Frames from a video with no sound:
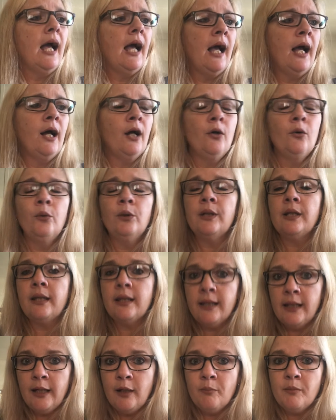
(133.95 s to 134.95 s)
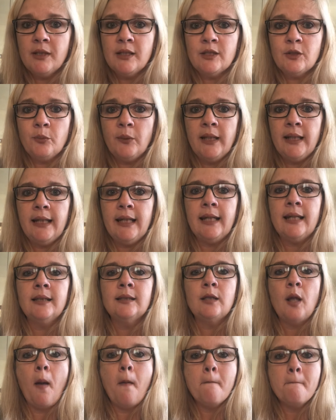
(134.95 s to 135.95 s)
Our theme this week
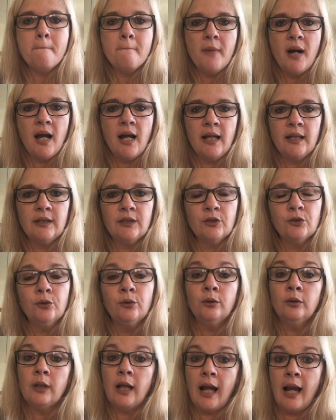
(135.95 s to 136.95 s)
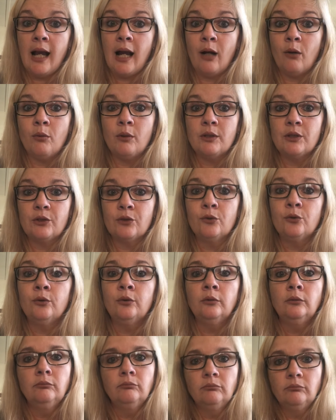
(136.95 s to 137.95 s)
is my school, our
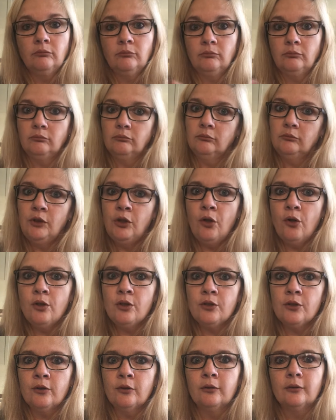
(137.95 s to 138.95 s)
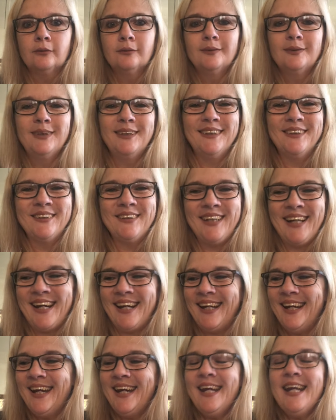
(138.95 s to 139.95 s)
school, your school.
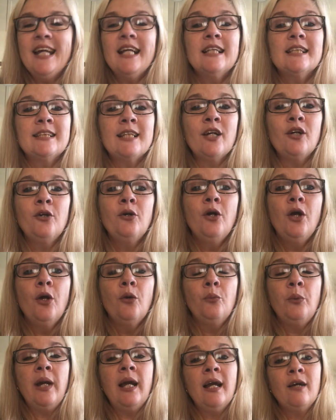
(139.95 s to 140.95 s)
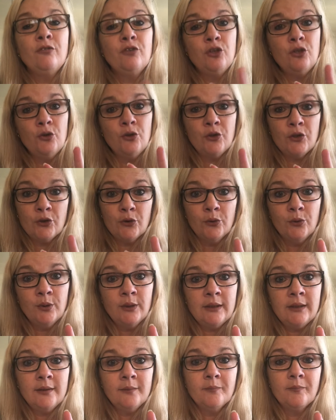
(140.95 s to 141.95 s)
Okay, so we have two
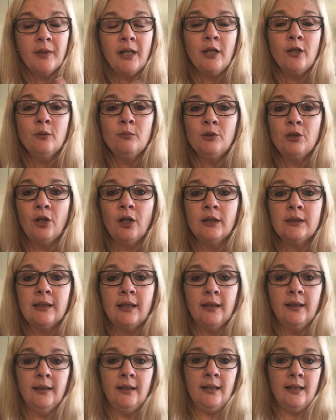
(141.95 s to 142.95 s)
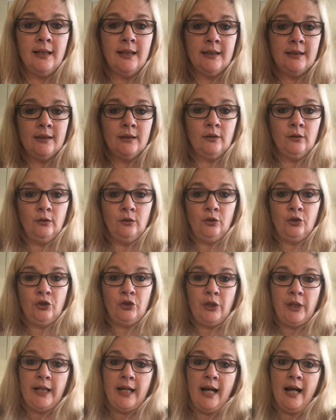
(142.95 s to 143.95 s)
schools in Umtata, Little
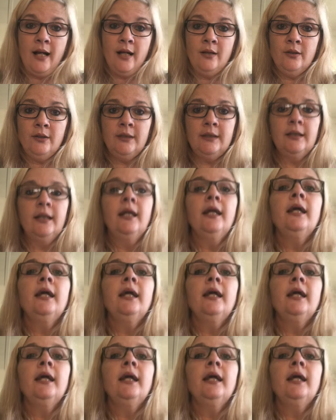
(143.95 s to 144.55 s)
Treehouse.